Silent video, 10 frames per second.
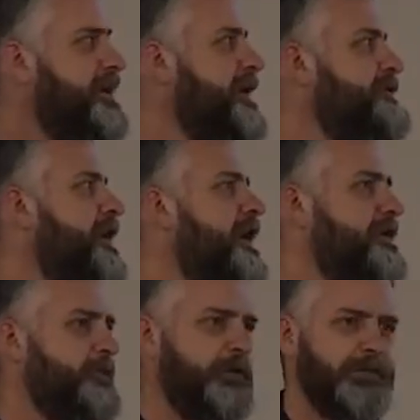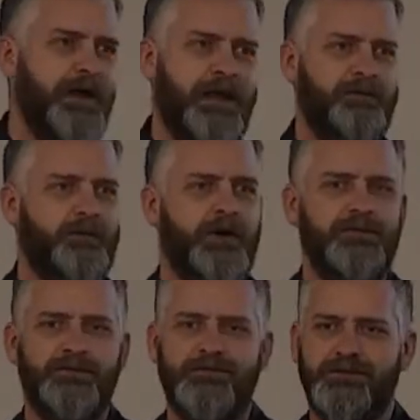If not, we might have to break
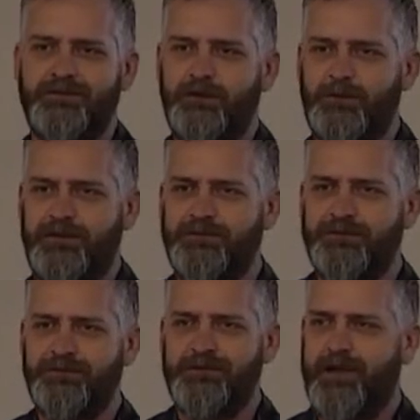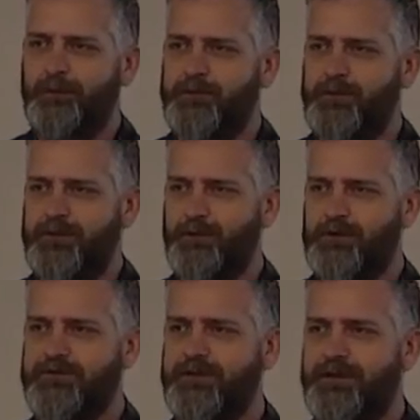this into two pieces, and that wouldn't be the
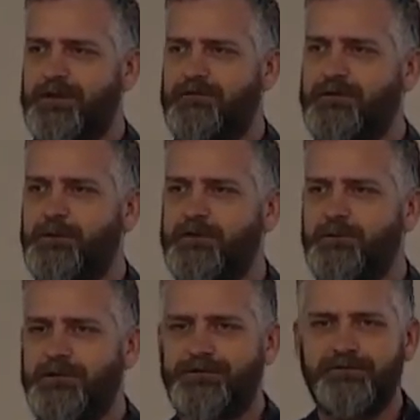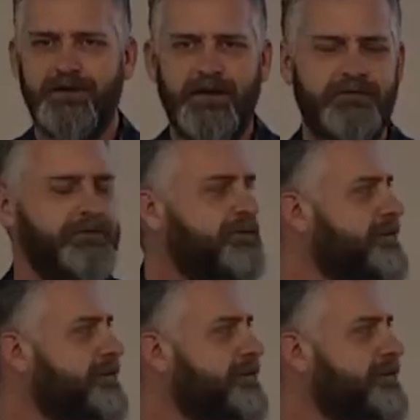worst thing ever. We'd survive.